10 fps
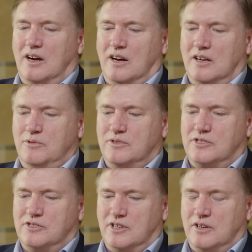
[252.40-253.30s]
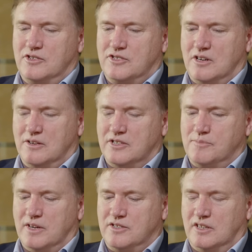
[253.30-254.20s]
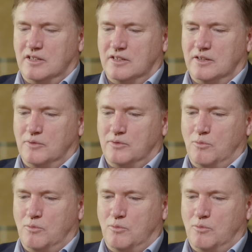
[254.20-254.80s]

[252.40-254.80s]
I would say to start this by saying that